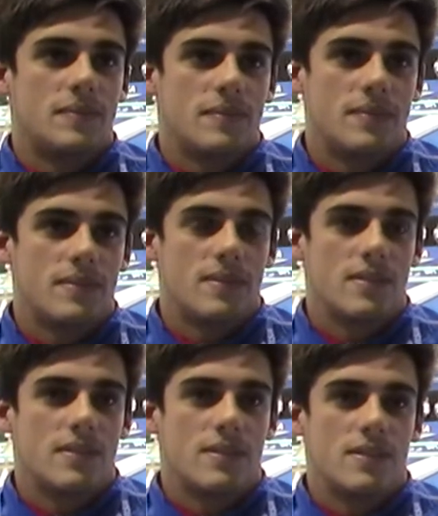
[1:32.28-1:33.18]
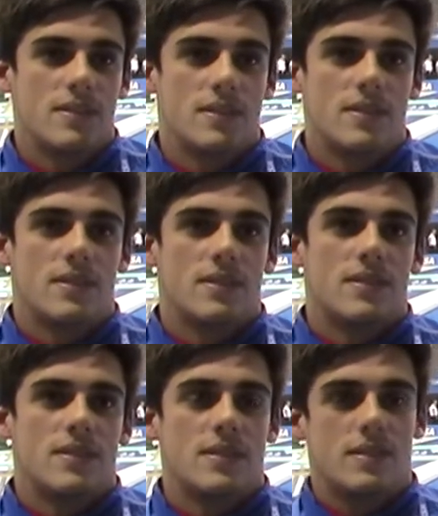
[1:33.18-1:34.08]

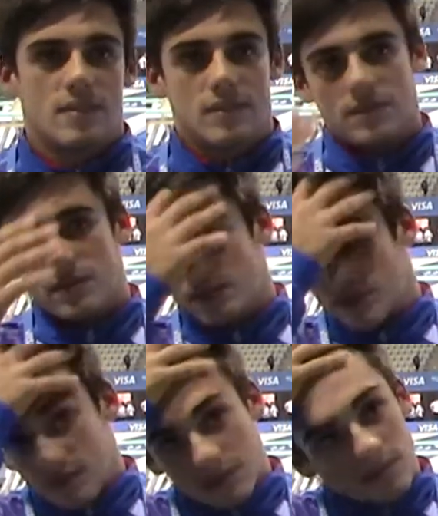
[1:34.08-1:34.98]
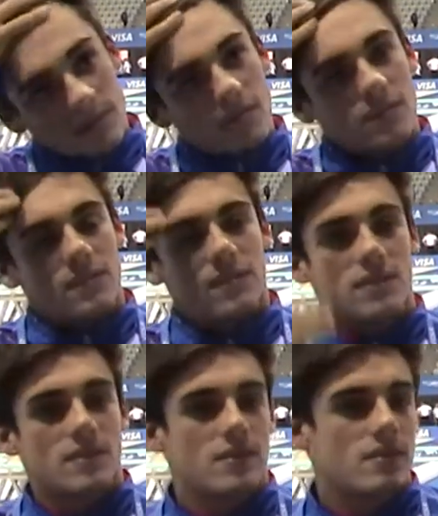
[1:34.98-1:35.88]

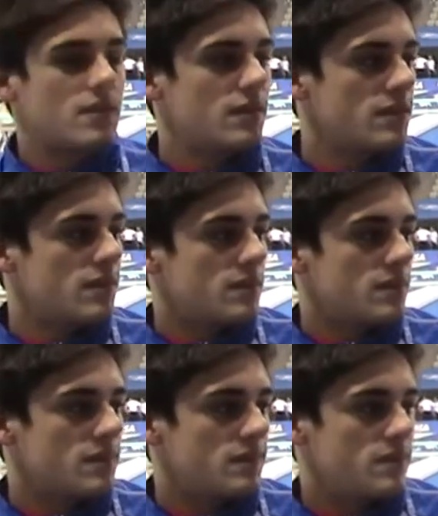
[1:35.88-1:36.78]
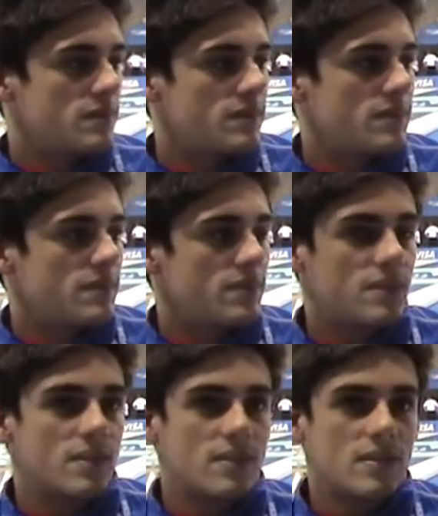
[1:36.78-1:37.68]

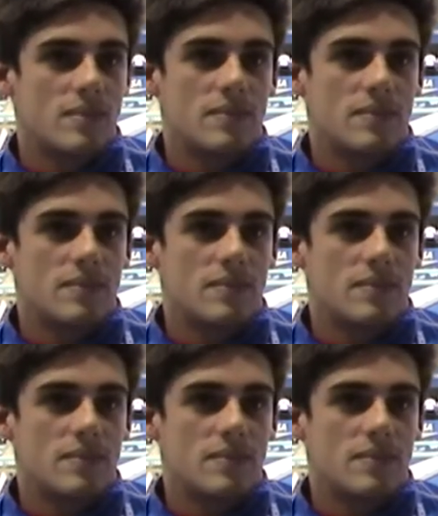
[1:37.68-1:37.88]
(not speaking)